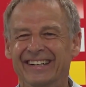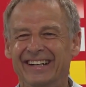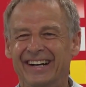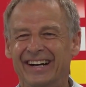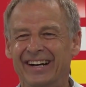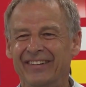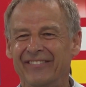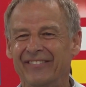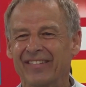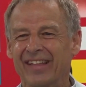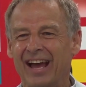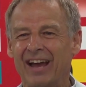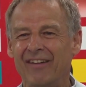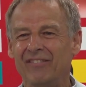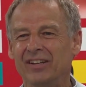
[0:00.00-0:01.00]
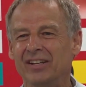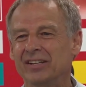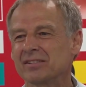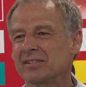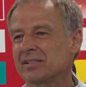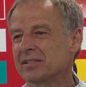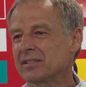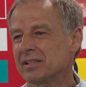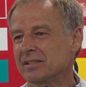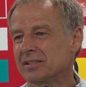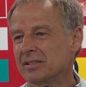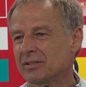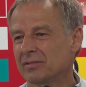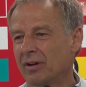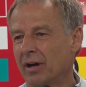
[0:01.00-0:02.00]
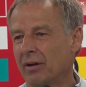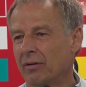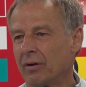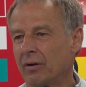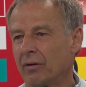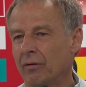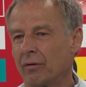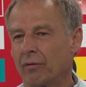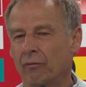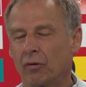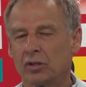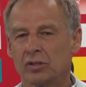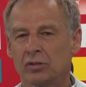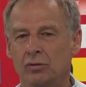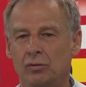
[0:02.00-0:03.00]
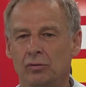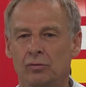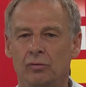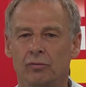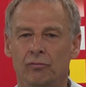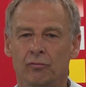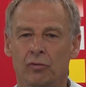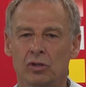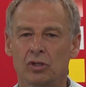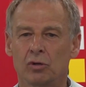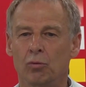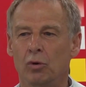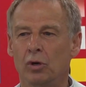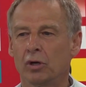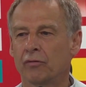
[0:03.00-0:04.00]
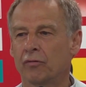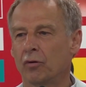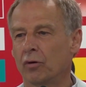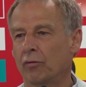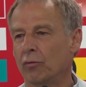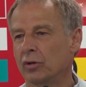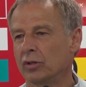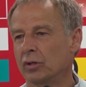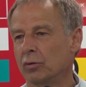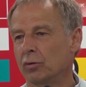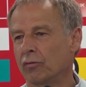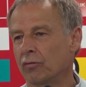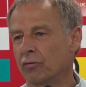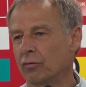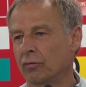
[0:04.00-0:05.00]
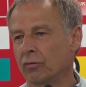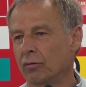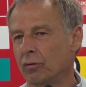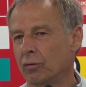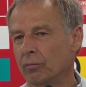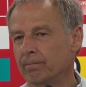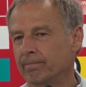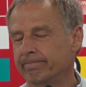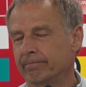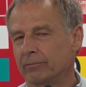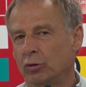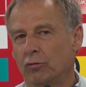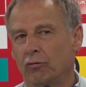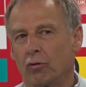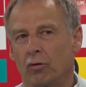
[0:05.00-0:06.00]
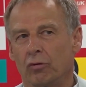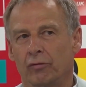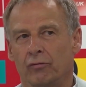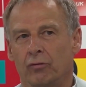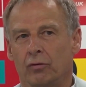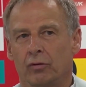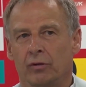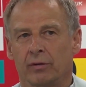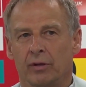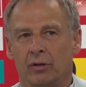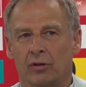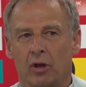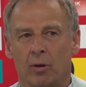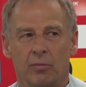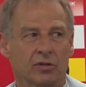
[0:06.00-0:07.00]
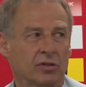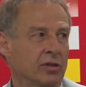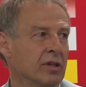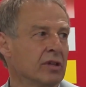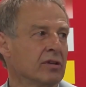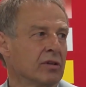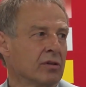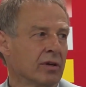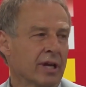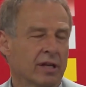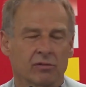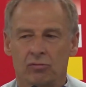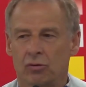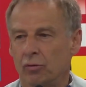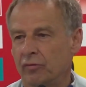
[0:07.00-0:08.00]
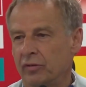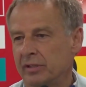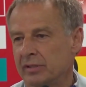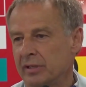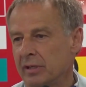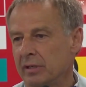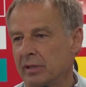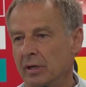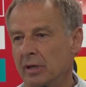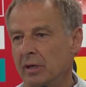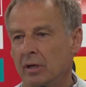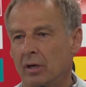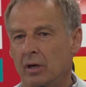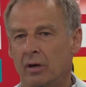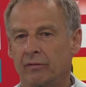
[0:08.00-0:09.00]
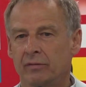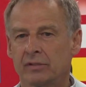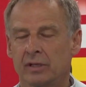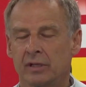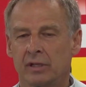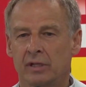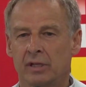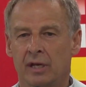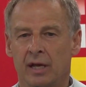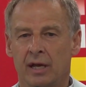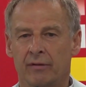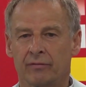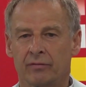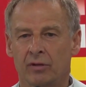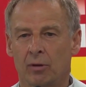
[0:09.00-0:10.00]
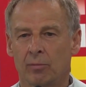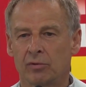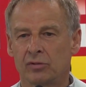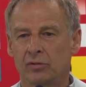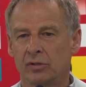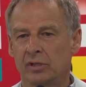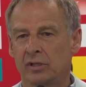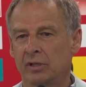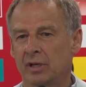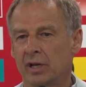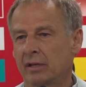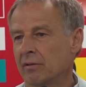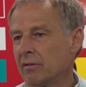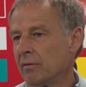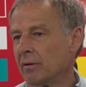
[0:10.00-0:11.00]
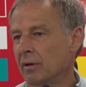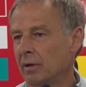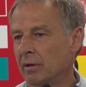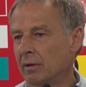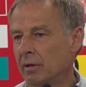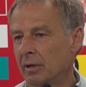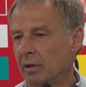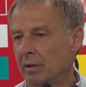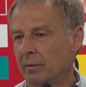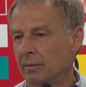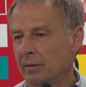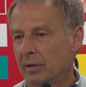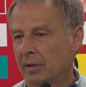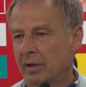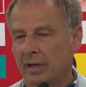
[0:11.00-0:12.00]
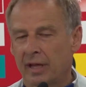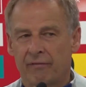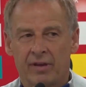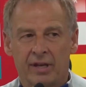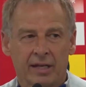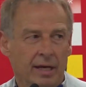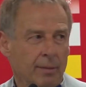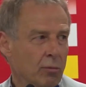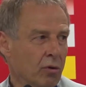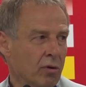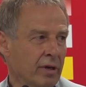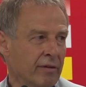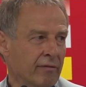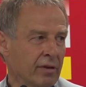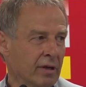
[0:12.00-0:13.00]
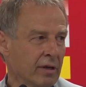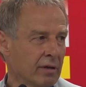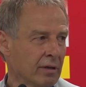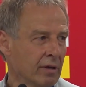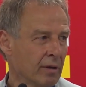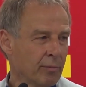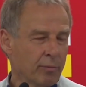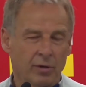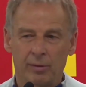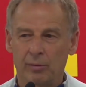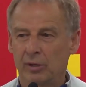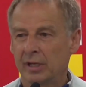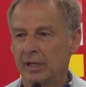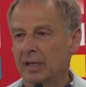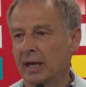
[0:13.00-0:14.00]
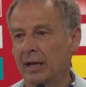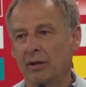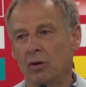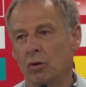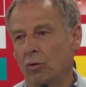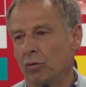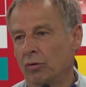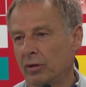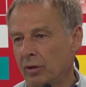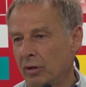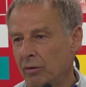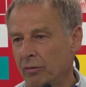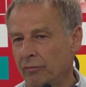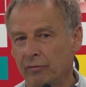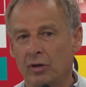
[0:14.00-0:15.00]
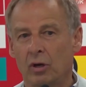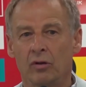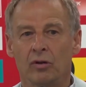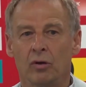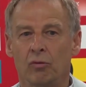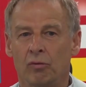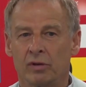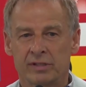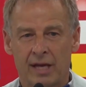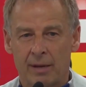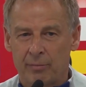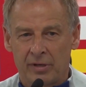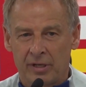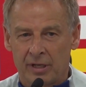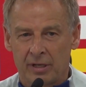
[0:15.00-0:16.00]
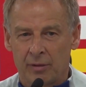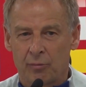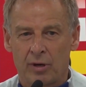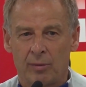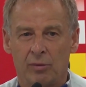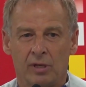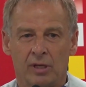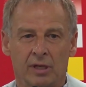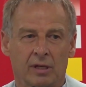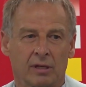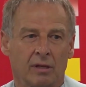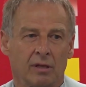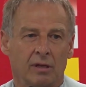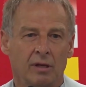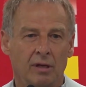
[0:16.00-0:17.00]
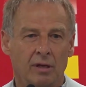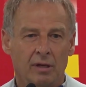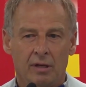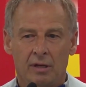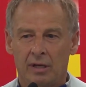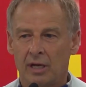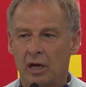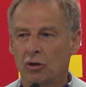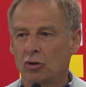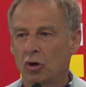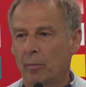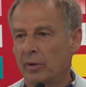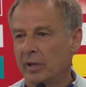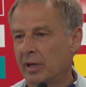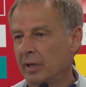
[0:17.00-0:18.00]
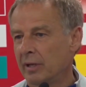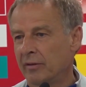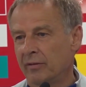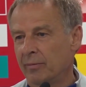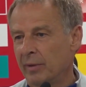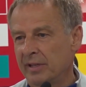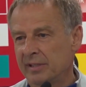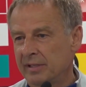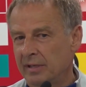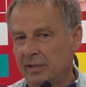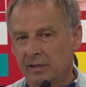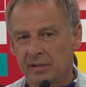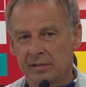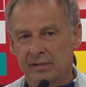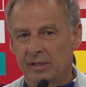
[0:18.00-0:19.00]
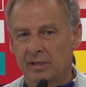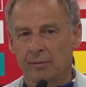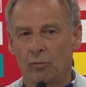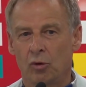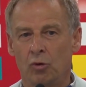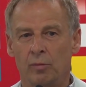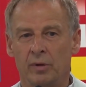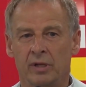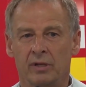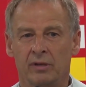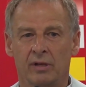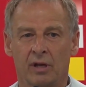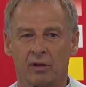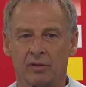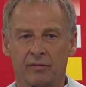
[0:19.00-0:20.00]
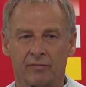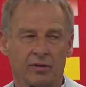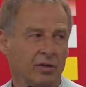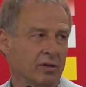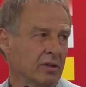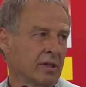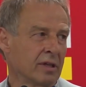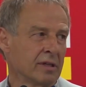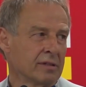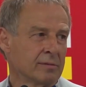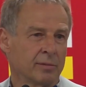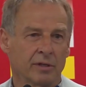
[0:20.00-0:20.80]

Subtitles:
No. I mean, this is what you work for, what you look forward for, you know, the opportunity to get trophies. And obviously they have the opportunity to get an FA Cup or even a Premier League. I know, you know, we all know what's happening in the Premier League and how dominant Man City is at the moment and how difficult it is.